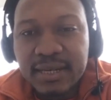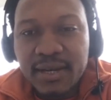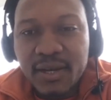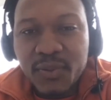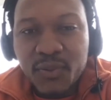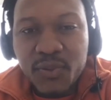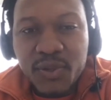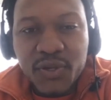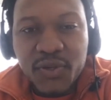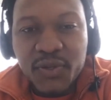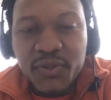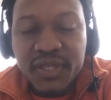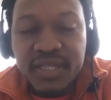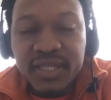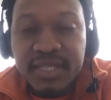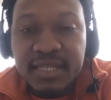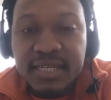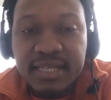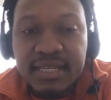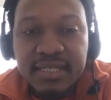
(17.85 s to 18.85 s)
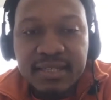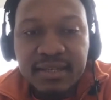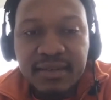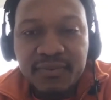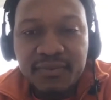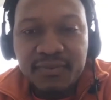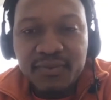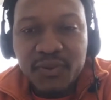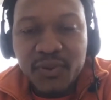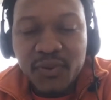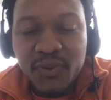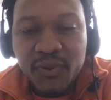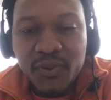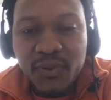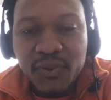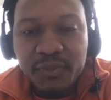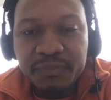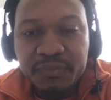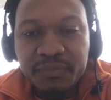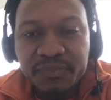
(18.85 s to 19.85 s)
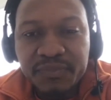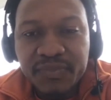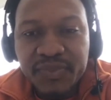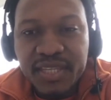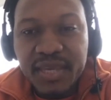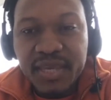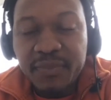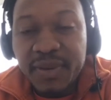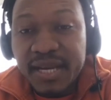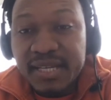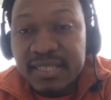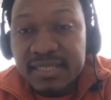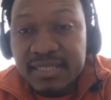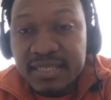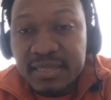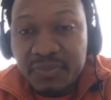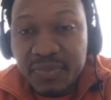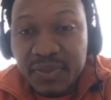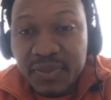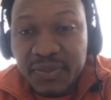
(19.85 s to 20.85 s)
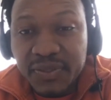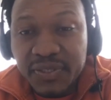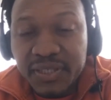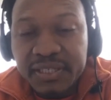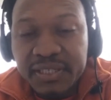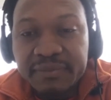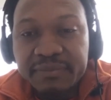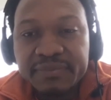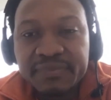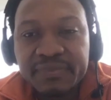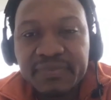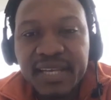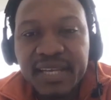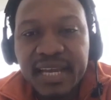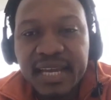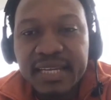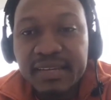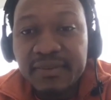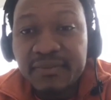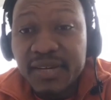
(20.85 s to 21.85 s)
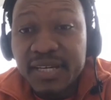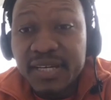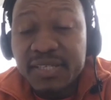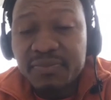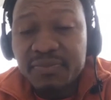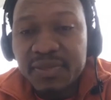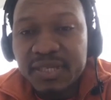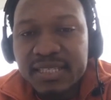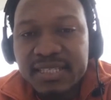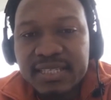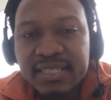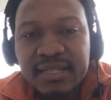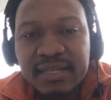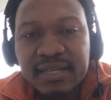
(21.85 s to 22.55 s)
we know the need for capacity building and investment